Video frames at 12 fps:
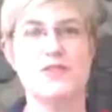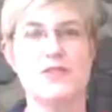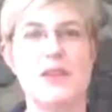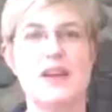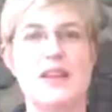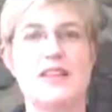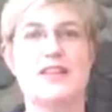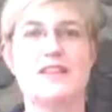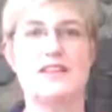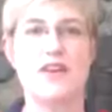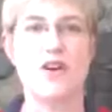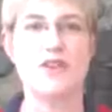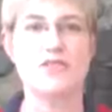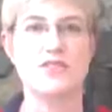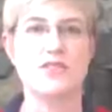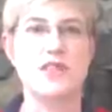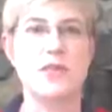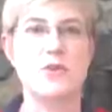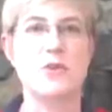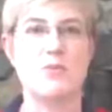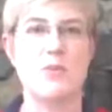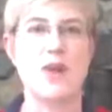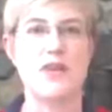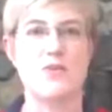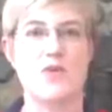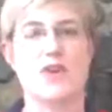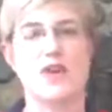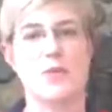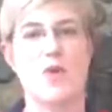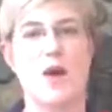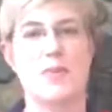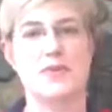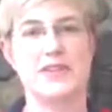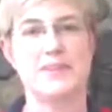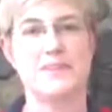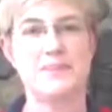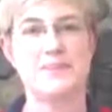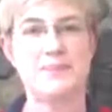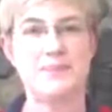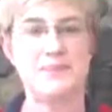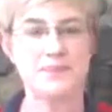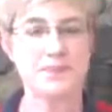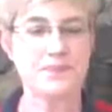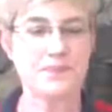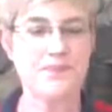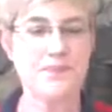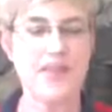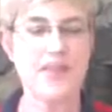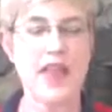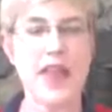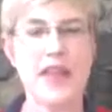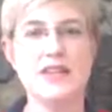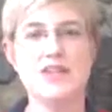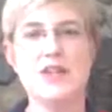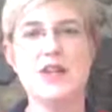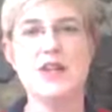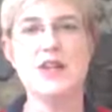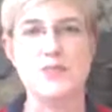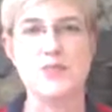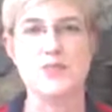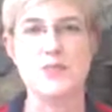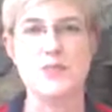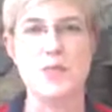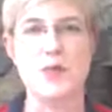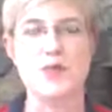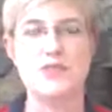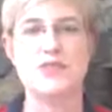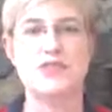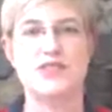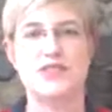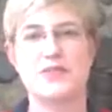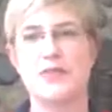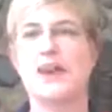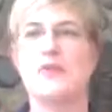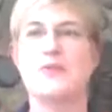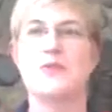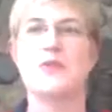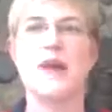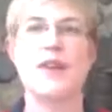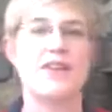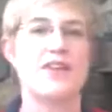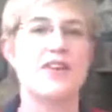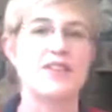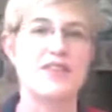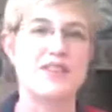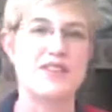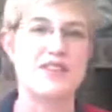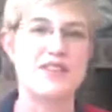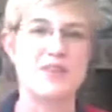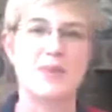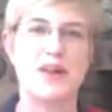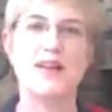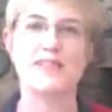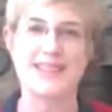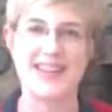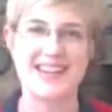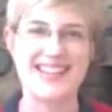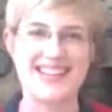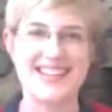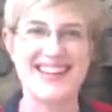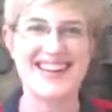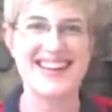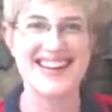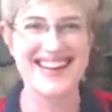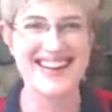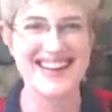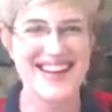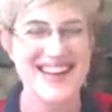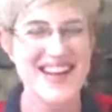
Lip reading: body, this is also to keep your brain working properly. And as we all know, well, we might not all know this, but I'll say it.